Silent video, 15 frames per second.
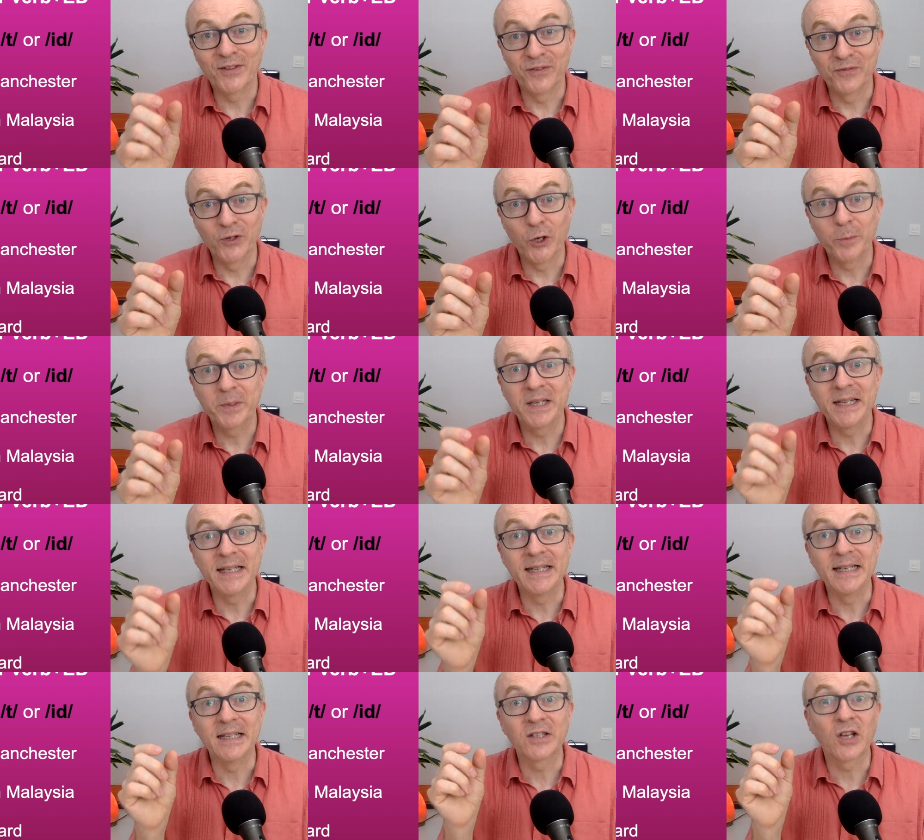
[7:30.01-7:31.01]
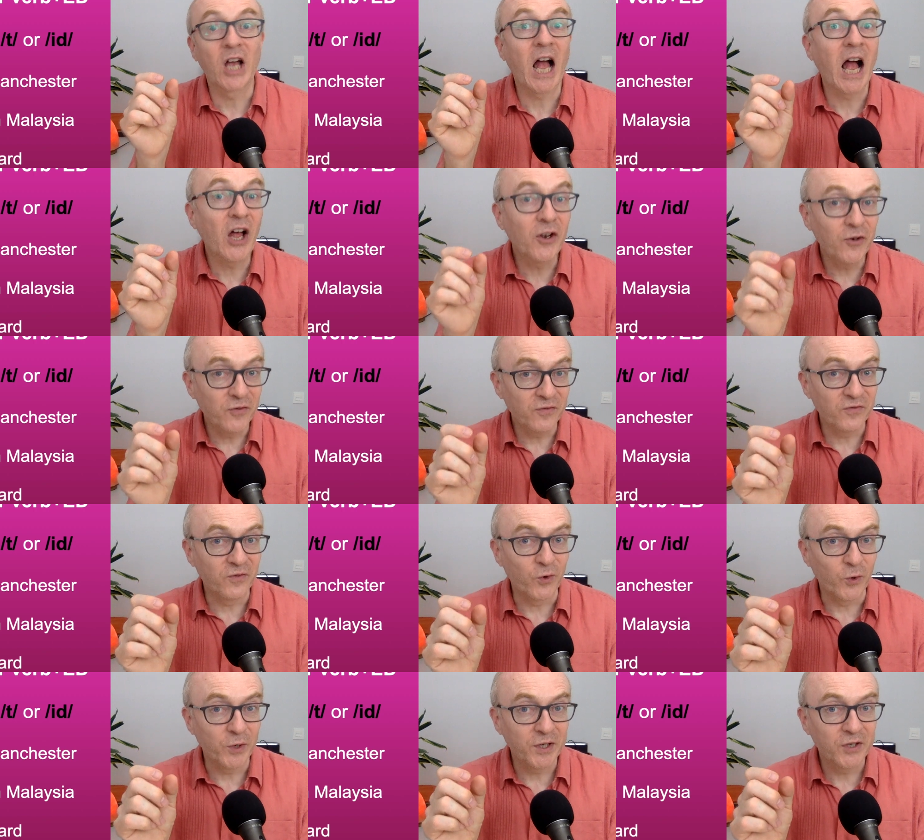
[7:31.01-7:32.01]
the verb is
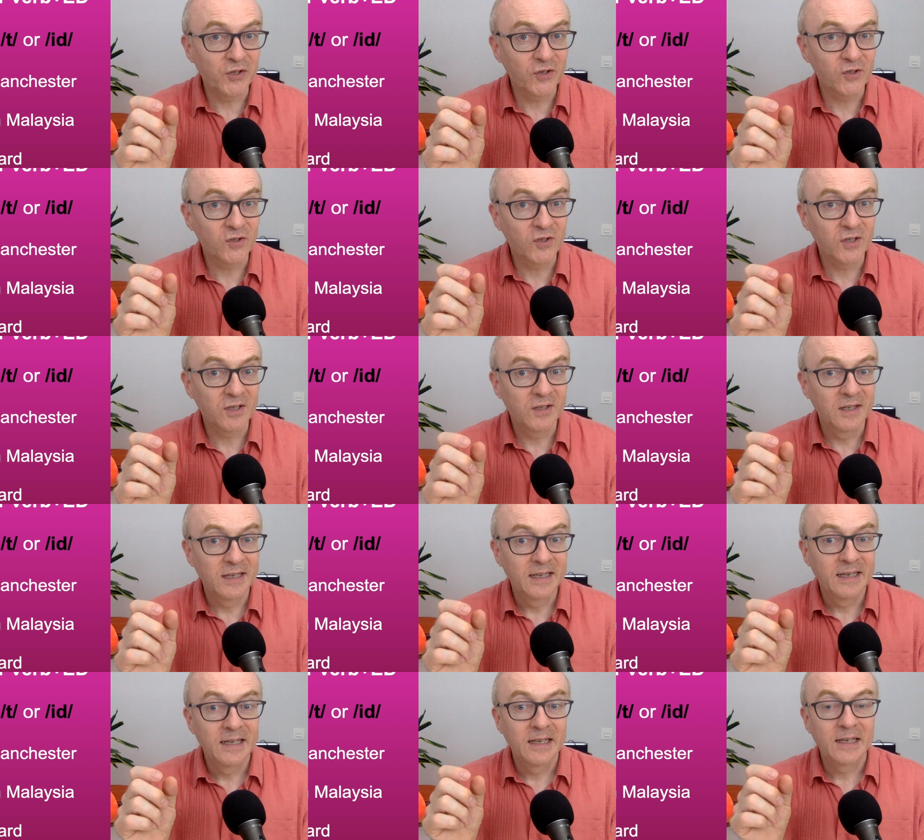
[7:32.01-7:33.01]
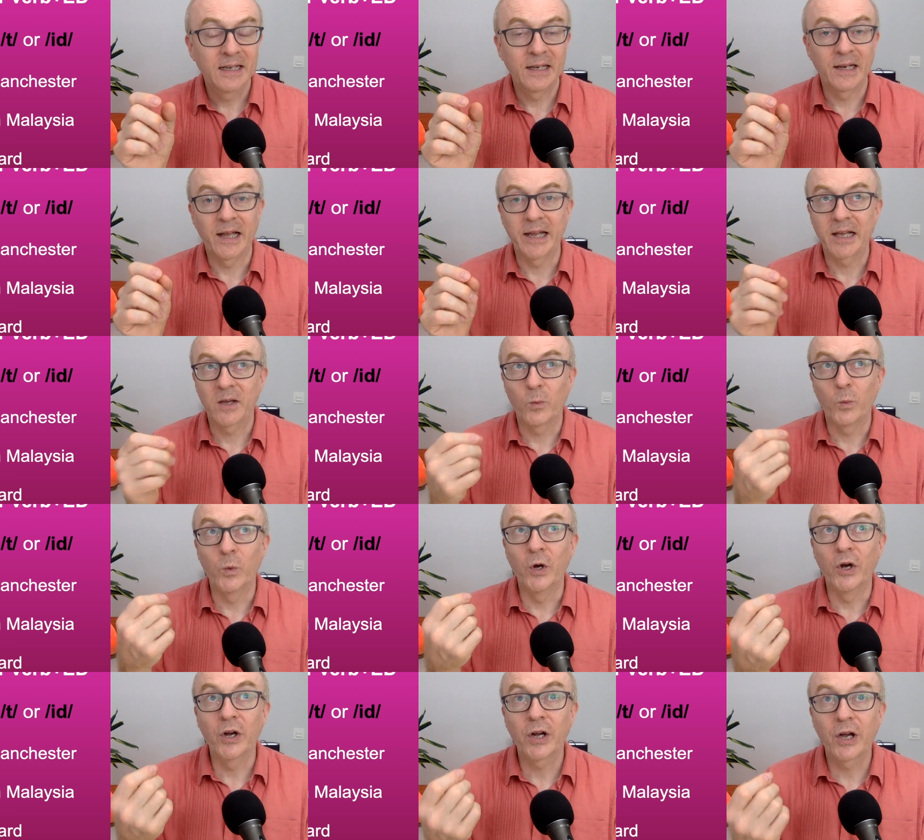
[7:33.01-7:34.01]
unvoiced, like
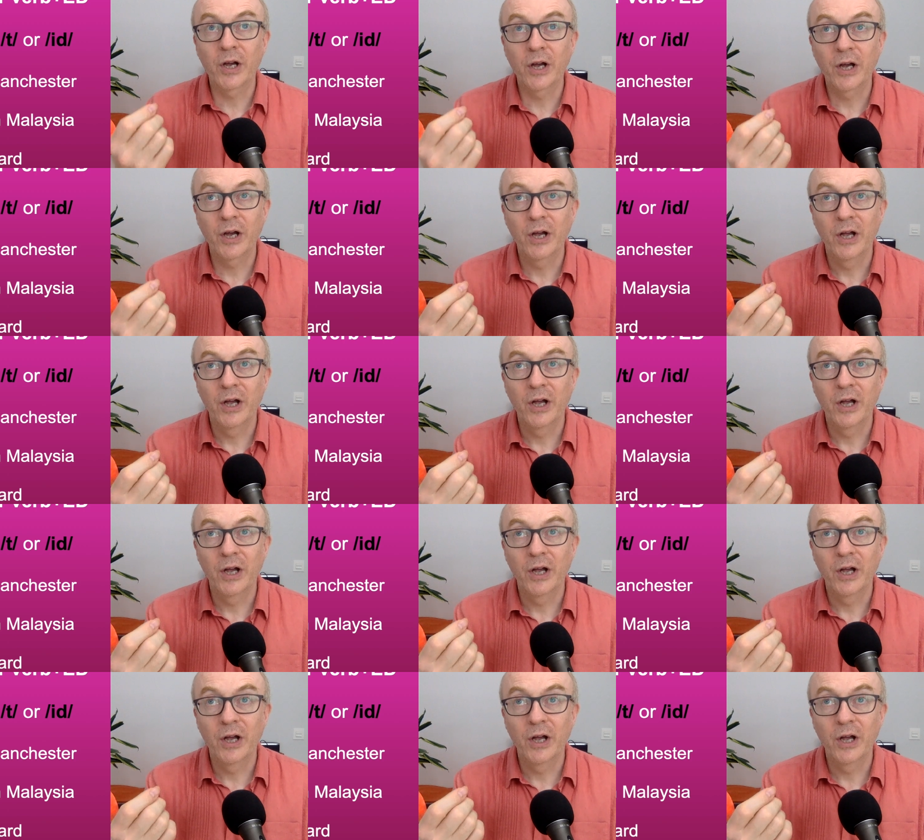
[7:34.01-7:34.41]
work,